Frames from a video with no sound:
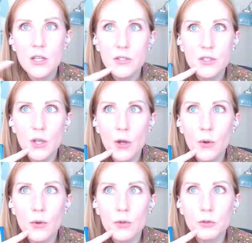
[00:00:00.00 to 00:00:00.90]

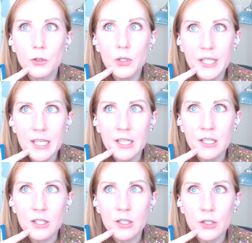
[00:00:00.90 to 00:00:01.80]
So,
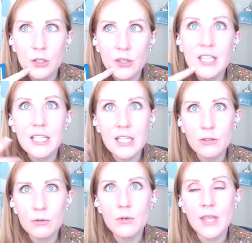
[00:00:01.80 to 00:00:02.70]
looking,
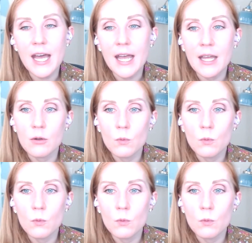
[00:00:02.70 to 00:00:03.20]
thinking through that,